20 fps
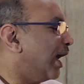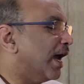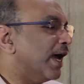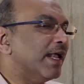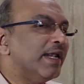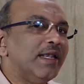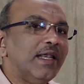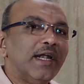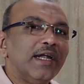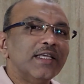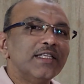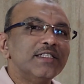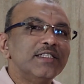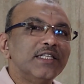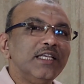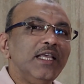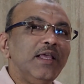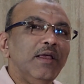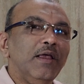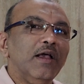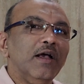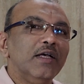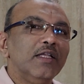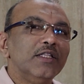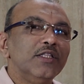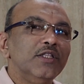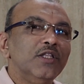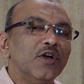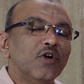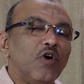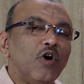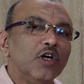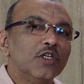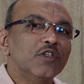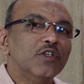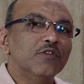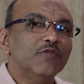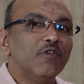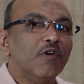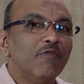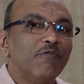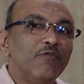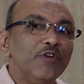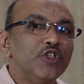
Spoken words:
and let us see the causes for